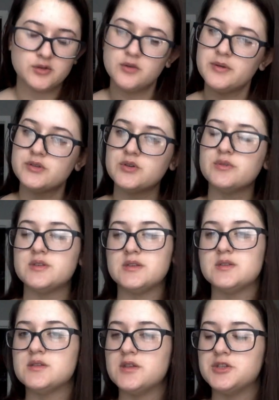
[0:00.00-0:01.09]
Don't be so
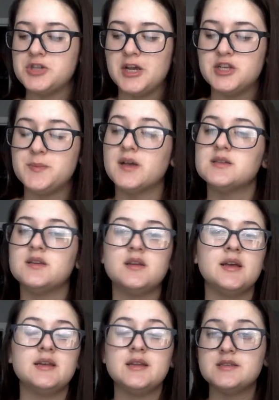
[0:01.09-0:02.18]
resistant to the change, because
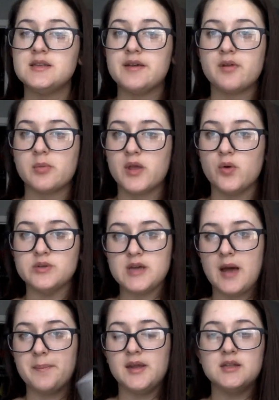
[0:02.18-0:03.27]
it, it is inevitably going to
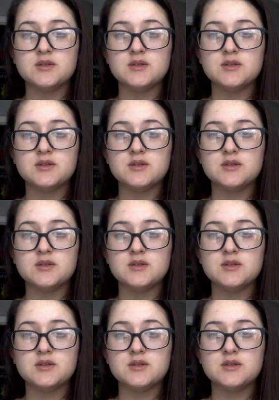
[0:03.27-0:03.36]
happen.